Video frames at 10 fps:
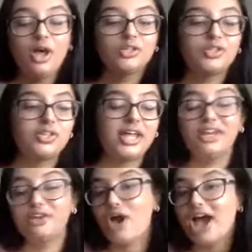So
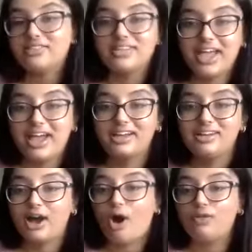then at the end,
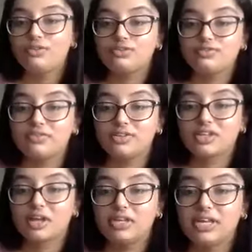all of those flavors
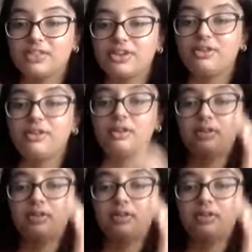come together.